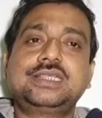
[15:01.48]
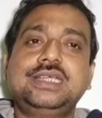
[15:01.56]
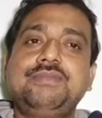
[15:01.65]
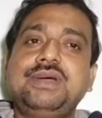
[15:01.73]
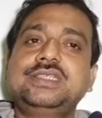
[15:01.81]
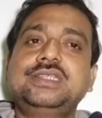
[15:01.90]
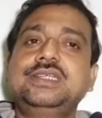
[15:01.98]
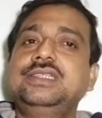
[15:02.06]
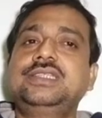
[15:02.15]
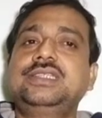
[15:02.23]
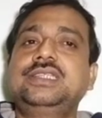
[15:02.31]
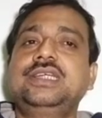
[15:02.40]
imaginary
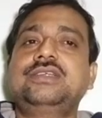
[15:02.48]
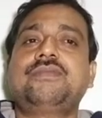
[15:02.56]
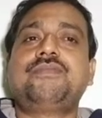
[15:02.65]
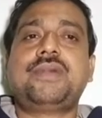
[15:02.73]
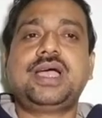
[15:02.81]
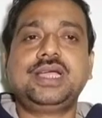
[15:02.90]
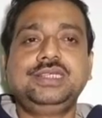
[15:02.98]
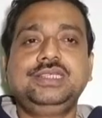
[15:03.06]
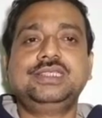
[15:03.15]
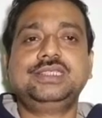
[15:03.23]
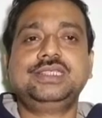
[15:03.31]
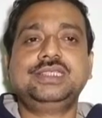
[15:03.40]
state of
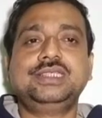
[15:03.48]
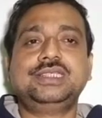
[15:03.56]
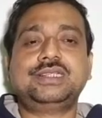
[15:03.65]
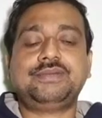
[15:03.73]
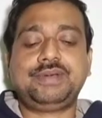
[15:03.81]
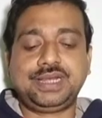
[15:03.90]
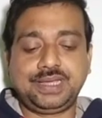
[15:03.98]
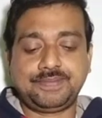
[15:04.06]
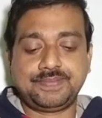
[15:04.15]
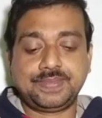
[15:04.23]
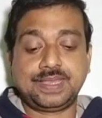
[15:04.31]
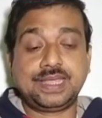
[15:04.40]
mind is the very
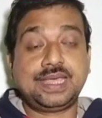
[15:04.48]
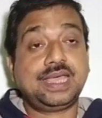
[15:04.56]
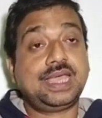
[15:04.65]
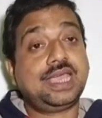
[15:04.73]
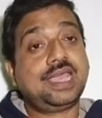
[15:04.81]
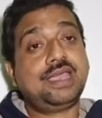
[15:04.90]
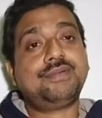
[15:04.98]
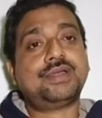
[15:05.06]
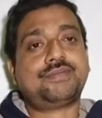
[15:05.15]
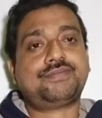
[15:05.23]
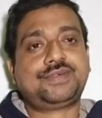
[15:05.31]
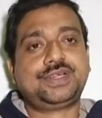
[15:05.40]
heaven
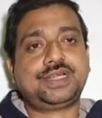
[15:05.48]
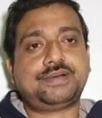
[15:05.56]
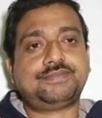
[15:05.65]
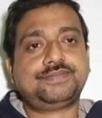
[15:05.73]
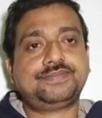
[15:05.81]
of freedom.